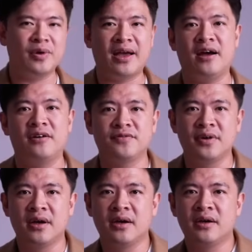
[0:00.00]
we have
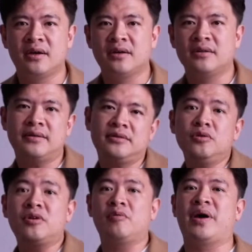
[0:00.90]

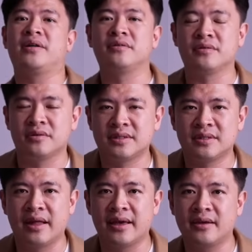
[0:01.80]
new
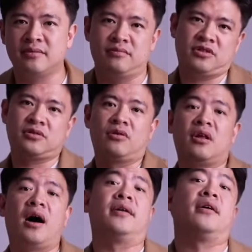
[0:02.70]
competitors like
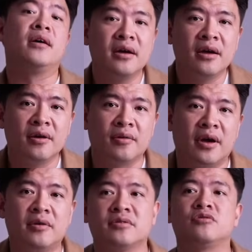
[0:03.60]
Solana,
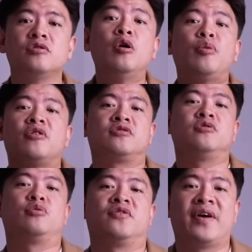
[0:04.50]
right? Super,
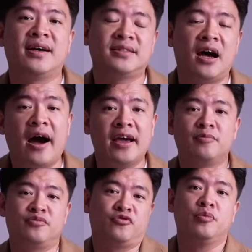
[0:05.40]
super fast, high
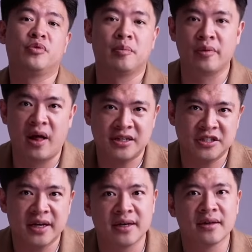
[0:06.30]
throughput
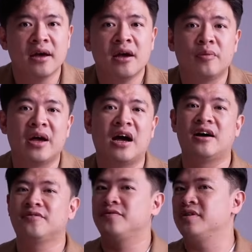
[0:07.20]
blockchain. We
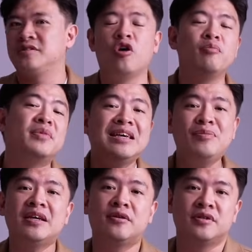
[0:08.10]
have this whole meme
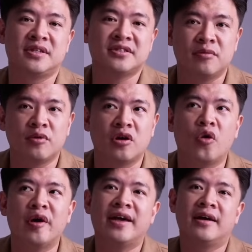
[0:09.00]
ecosystem
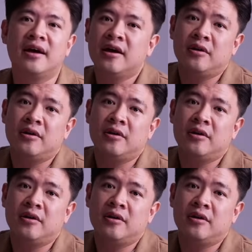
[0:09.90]
going.